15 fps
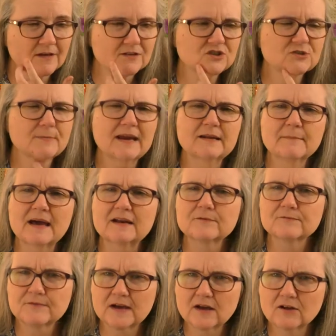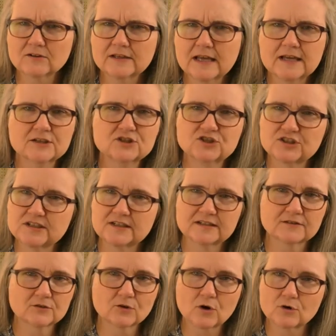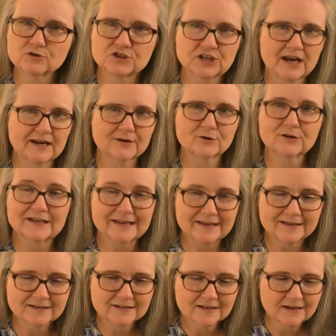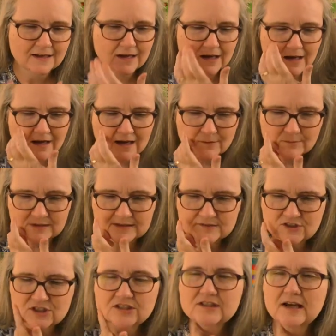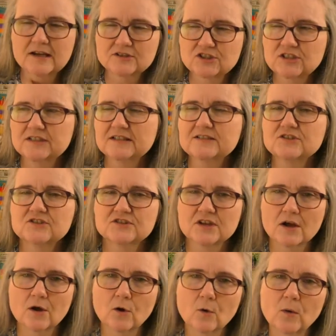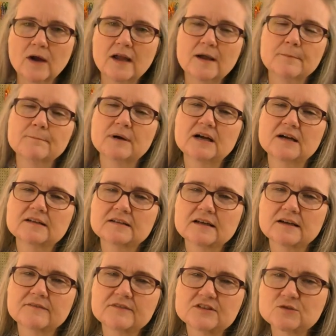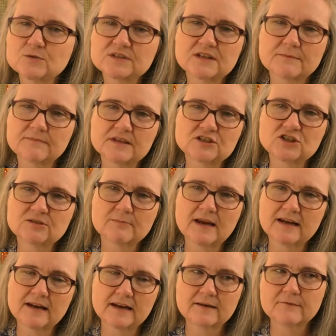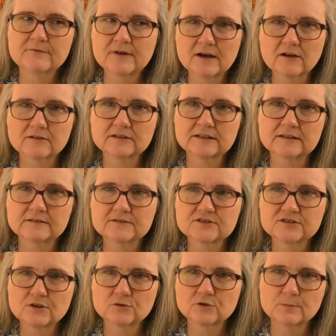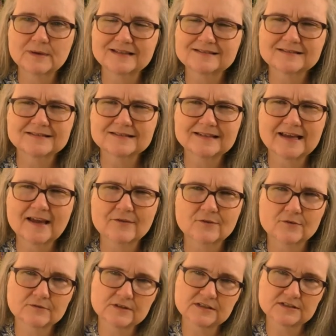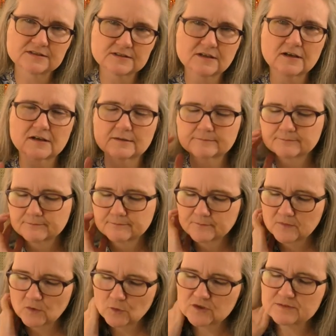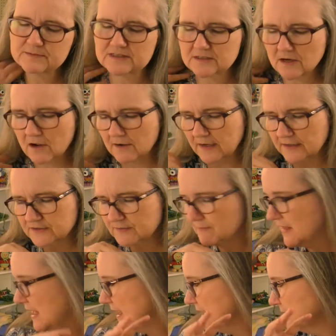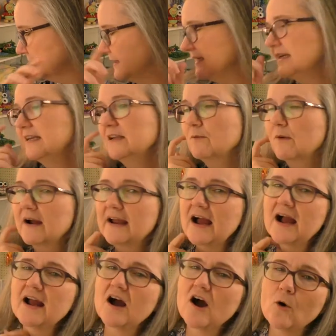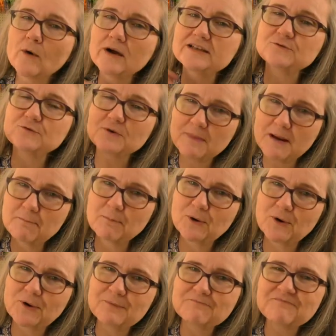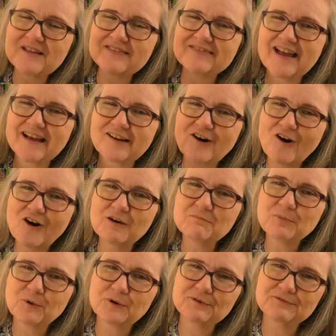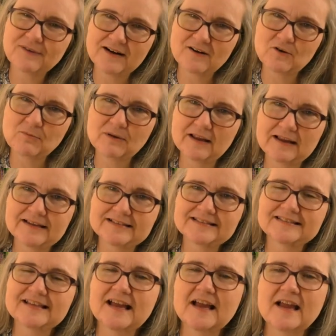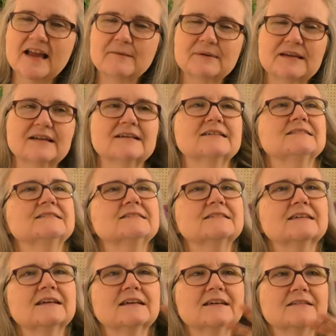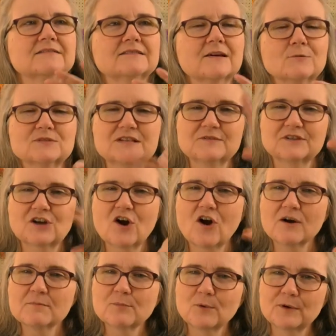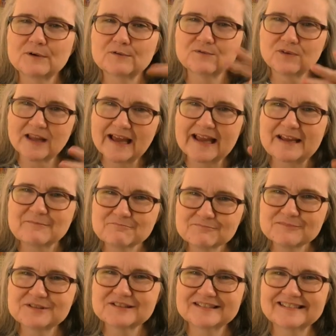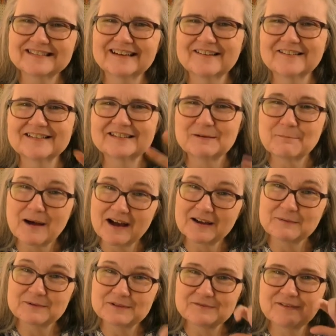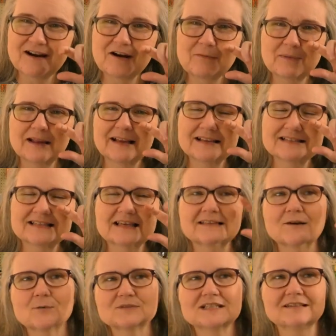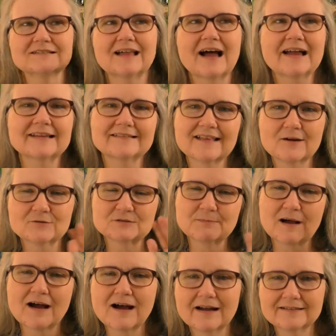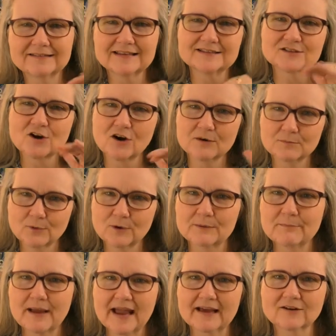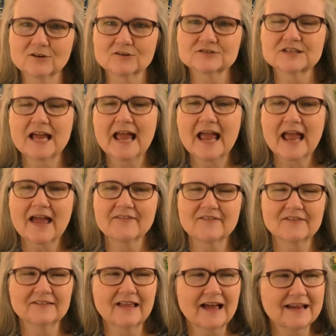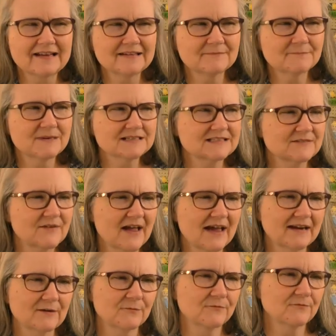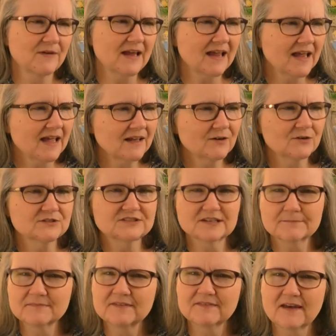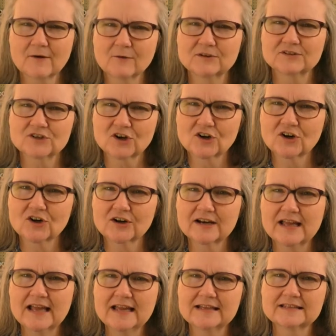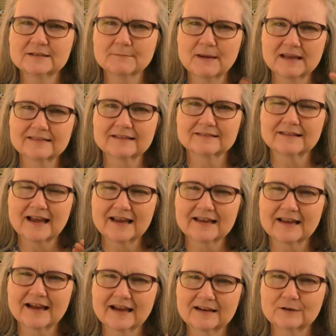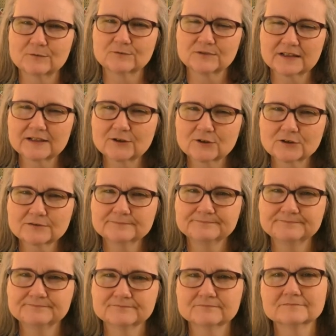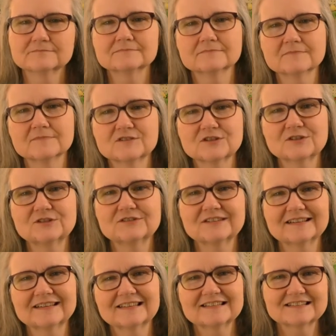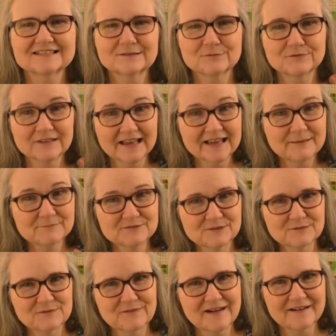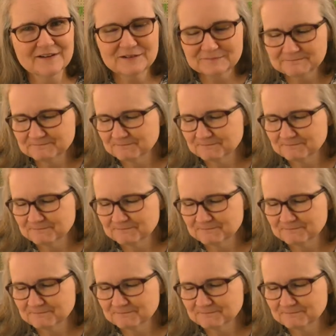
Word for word: She made them out of felt. She didn't crochet or knit. I, I believe she, yeah, she did sew, but uh, this was something that she made out of felt and sewed the pieces together, these uh, Christmas stockings. But anyway, I always remember that cardboard fireplace because there was even cardboard flames, you know, in the bottom of the fireplace, and there was a light that was behind these cardboard panels, and the light must have had a fan or something that would turn to make the light kind of flicker, so you think it's the flames of the fire.